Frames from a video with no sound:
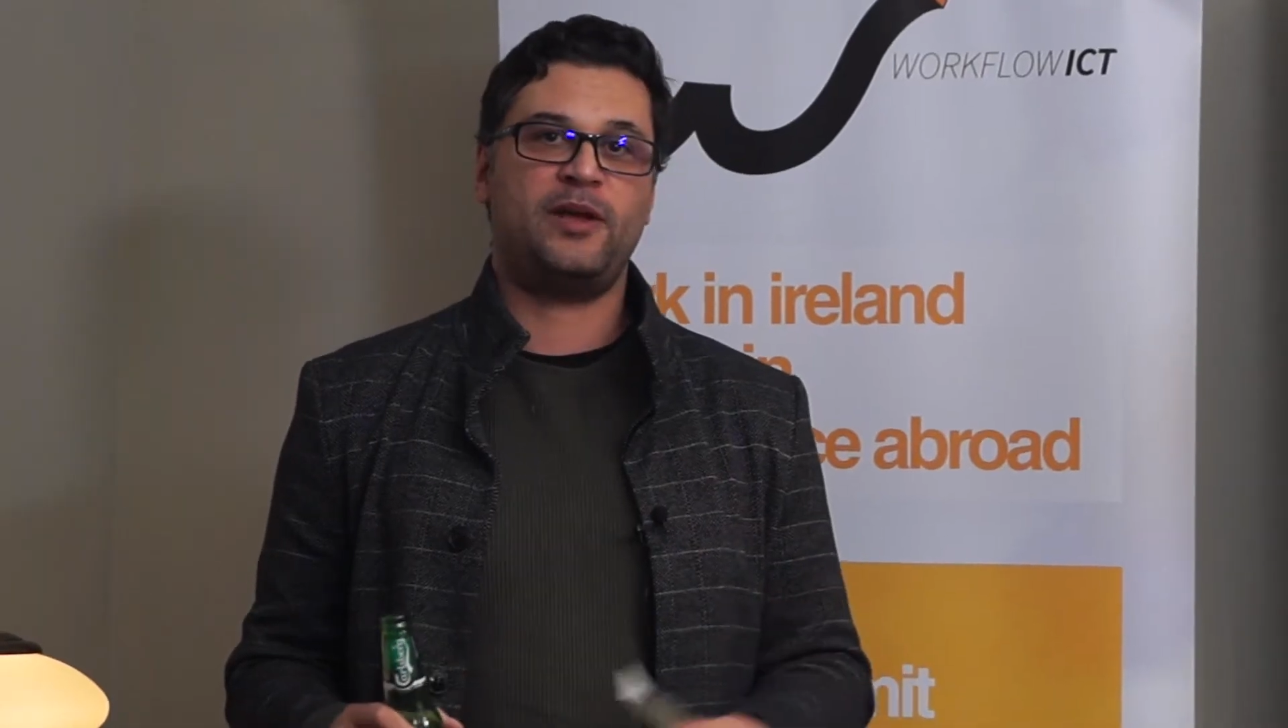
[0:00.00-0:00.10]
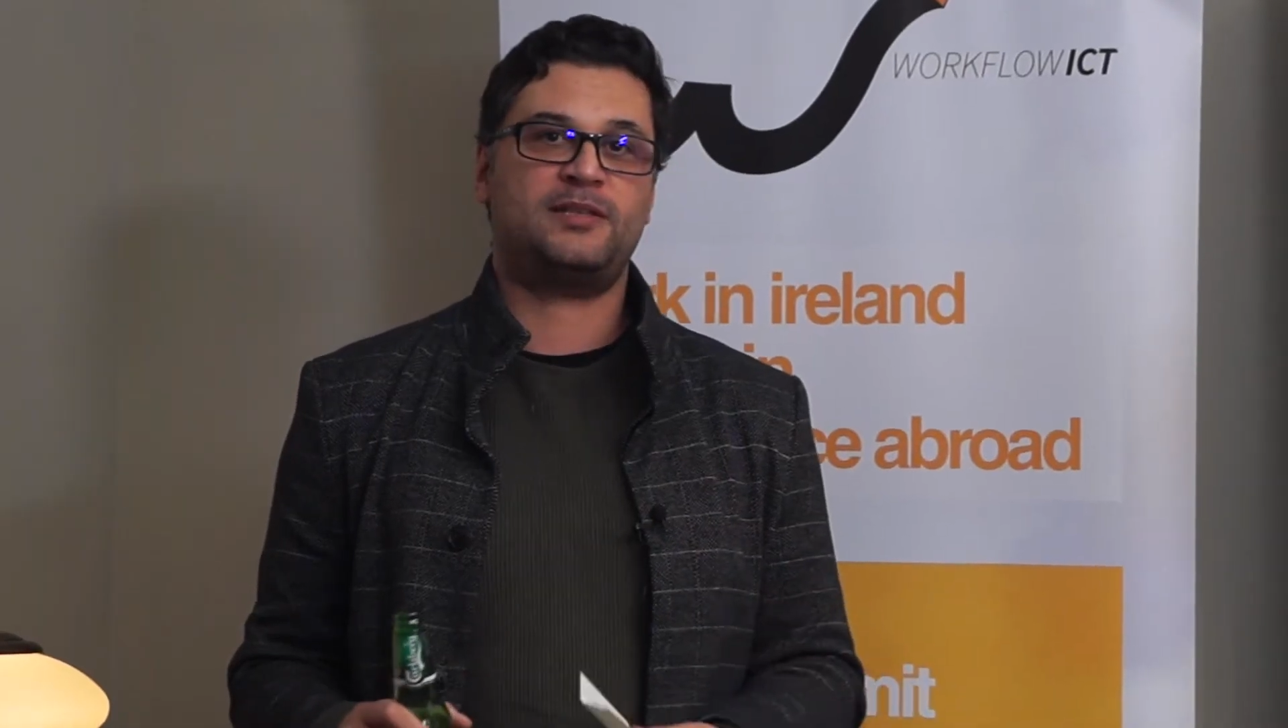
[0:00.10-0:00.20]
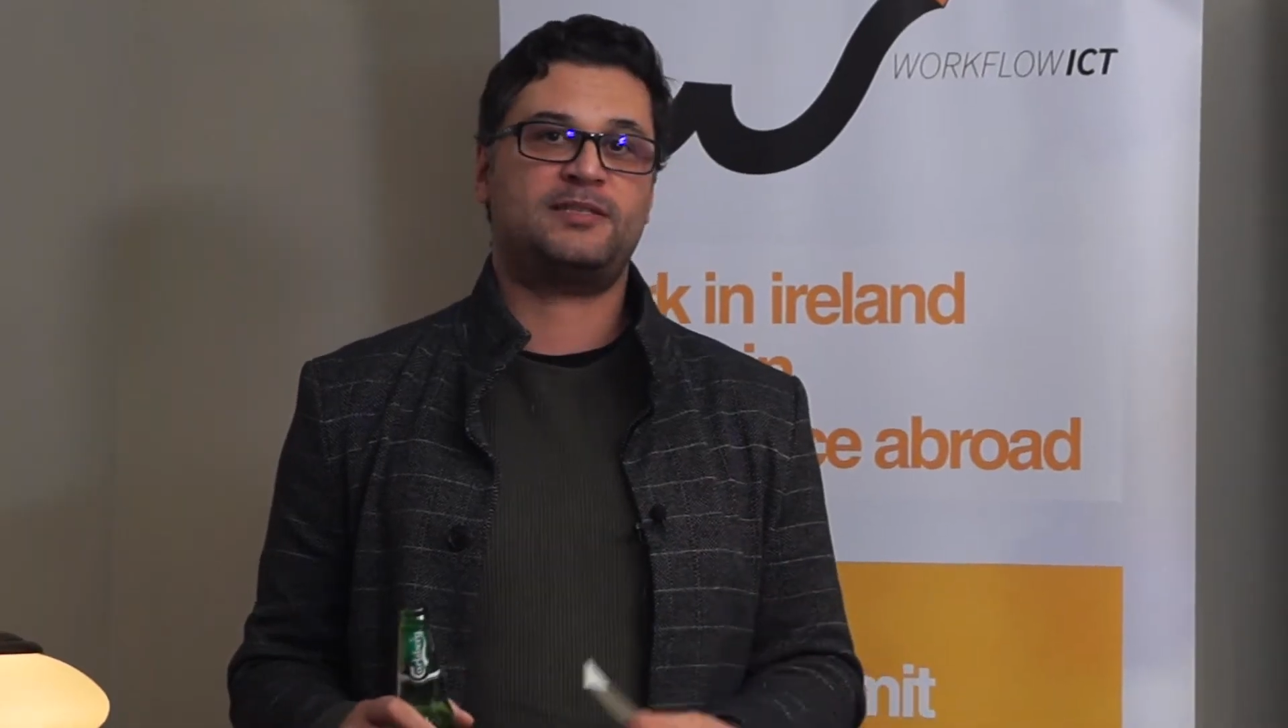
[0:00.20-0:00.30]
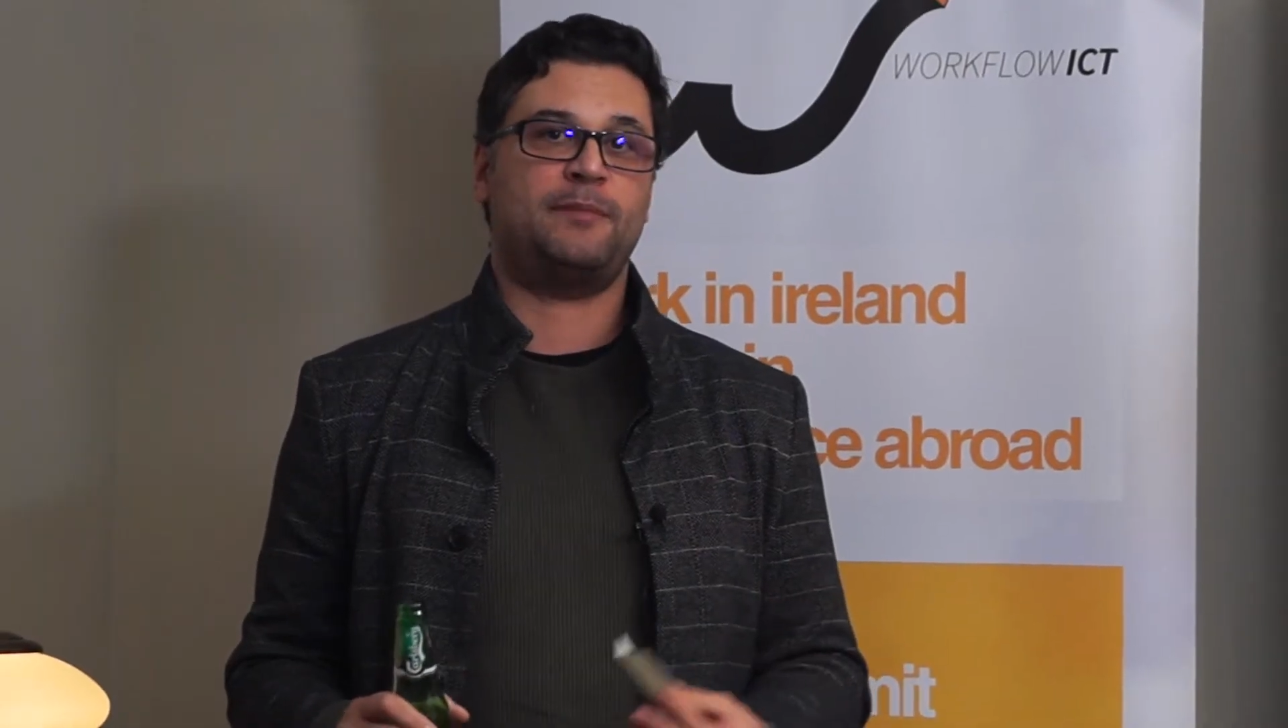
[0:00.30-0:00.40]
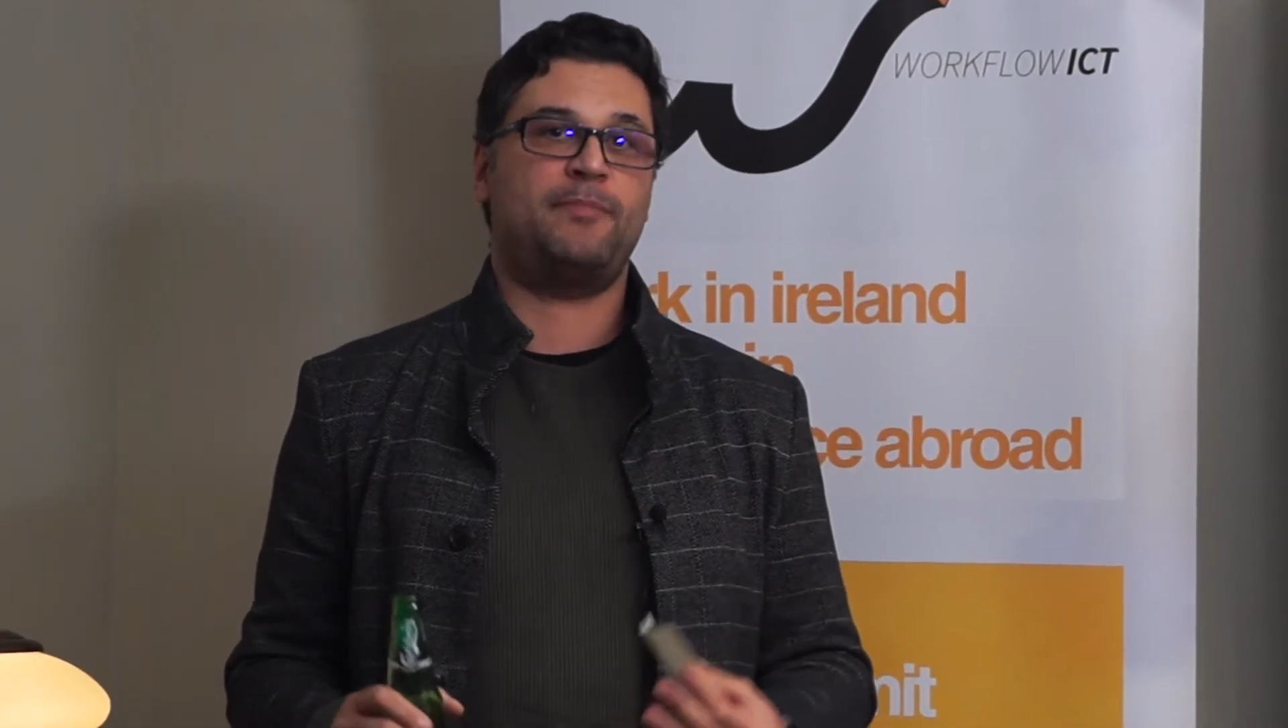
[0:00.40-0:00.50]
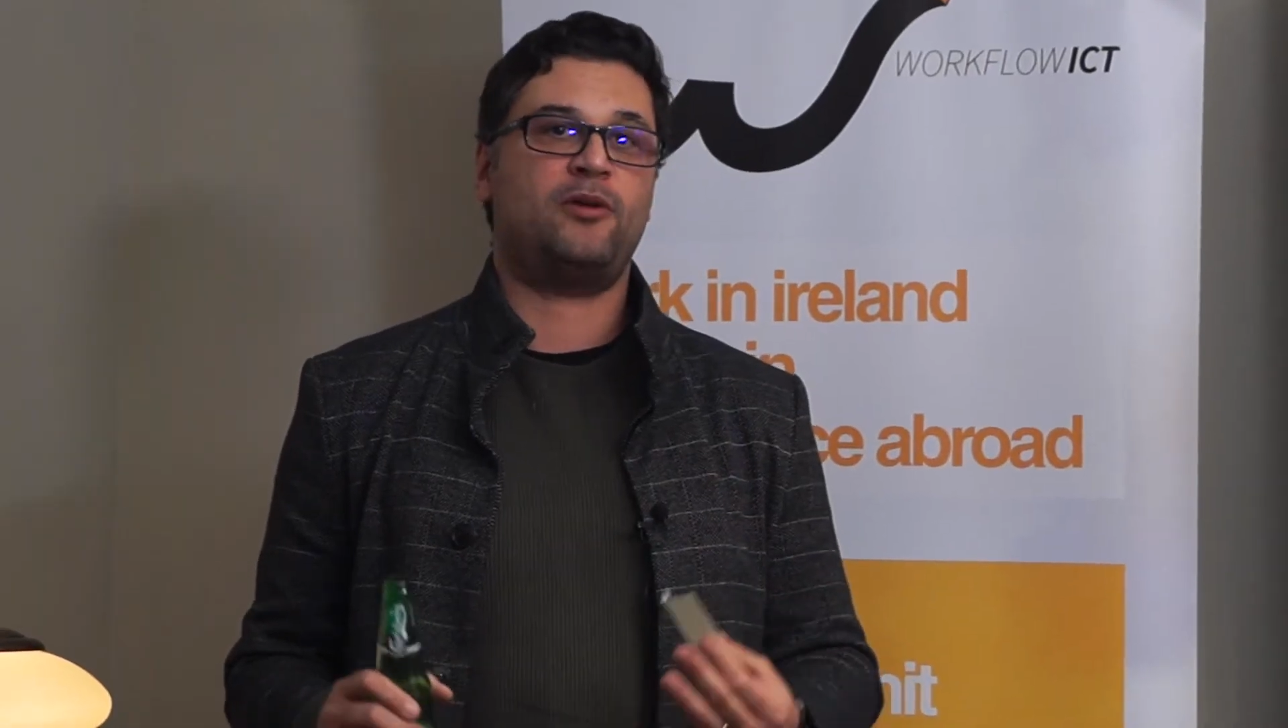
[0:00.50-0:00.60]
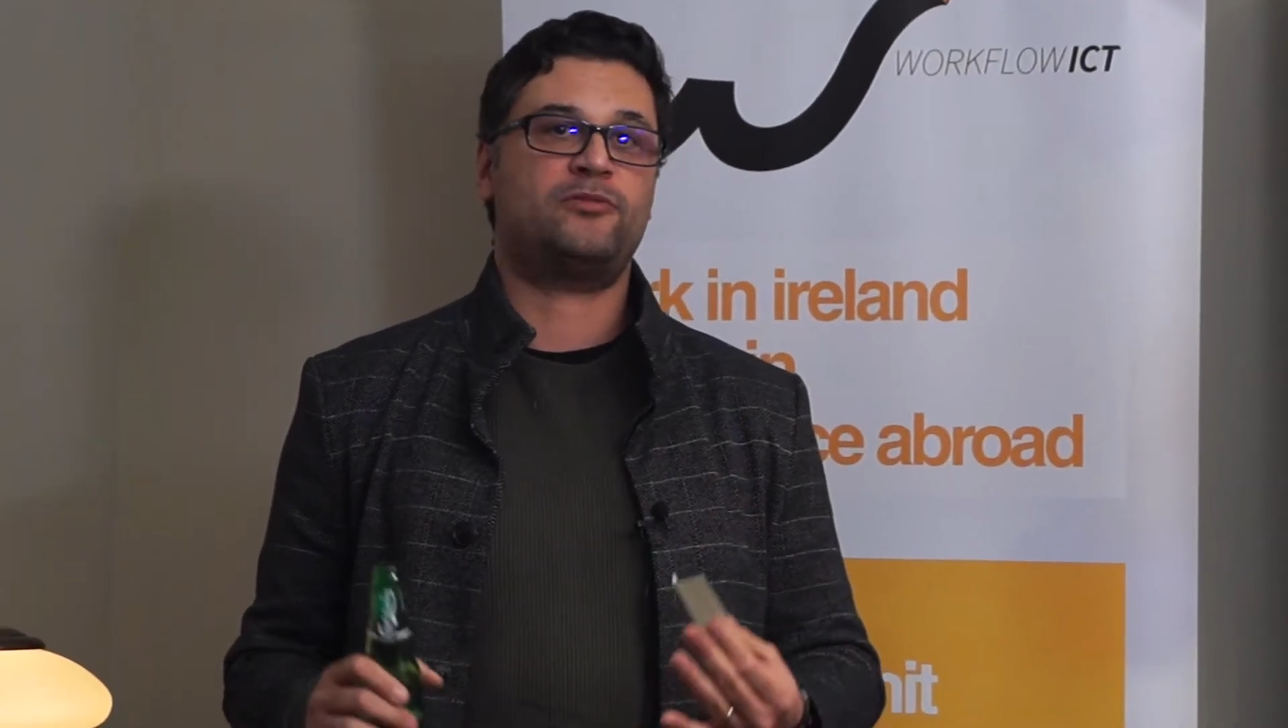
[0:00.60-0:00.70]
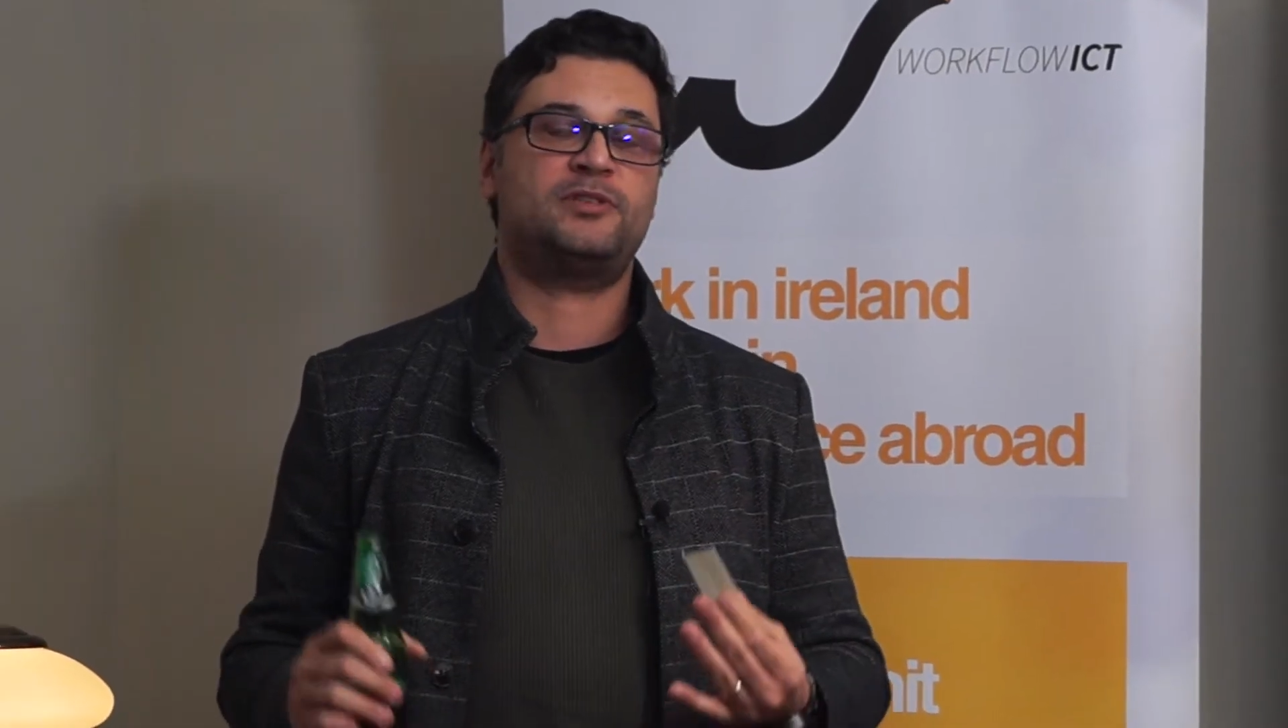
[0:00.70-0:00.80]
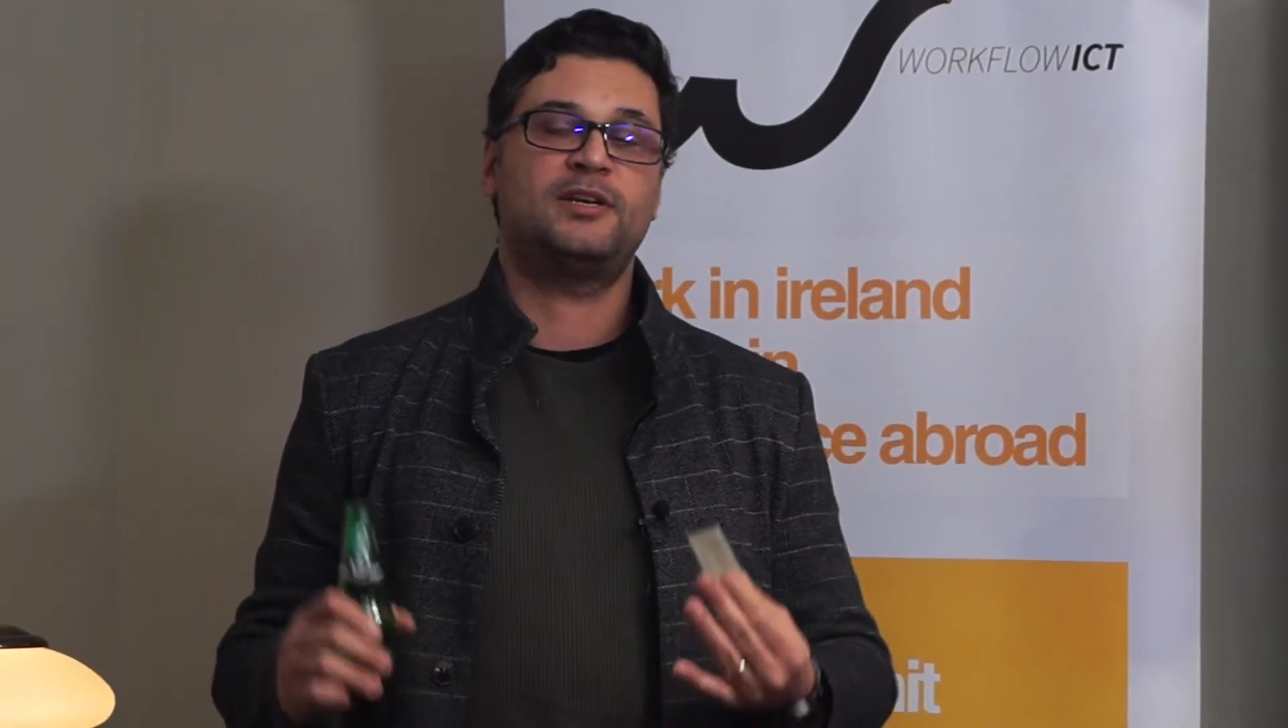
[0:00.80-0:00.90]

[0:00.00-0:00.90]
it's about